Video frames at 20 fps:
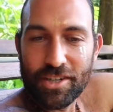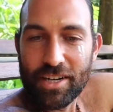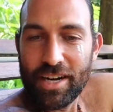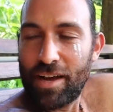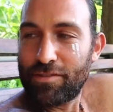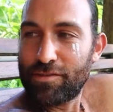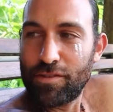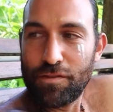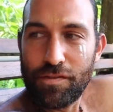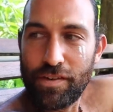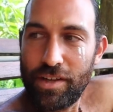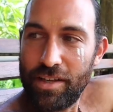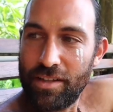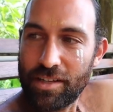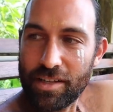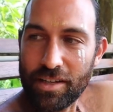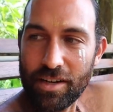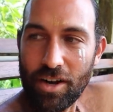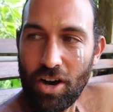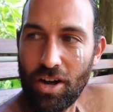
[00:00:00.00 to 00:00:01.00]
You're gonna have to
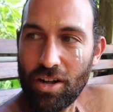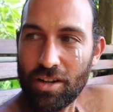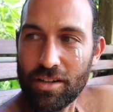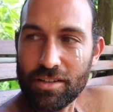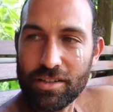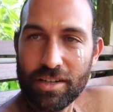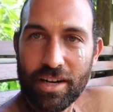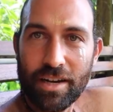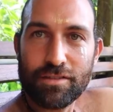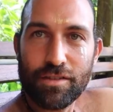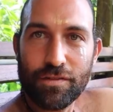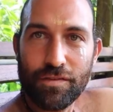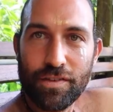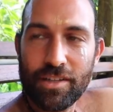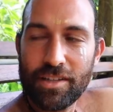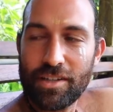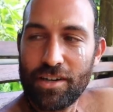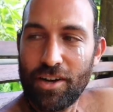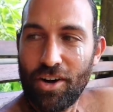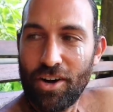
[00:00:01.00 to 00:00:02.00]
feel it all. You're gonna have to
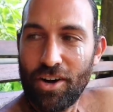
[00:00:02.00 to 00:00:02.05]
feel it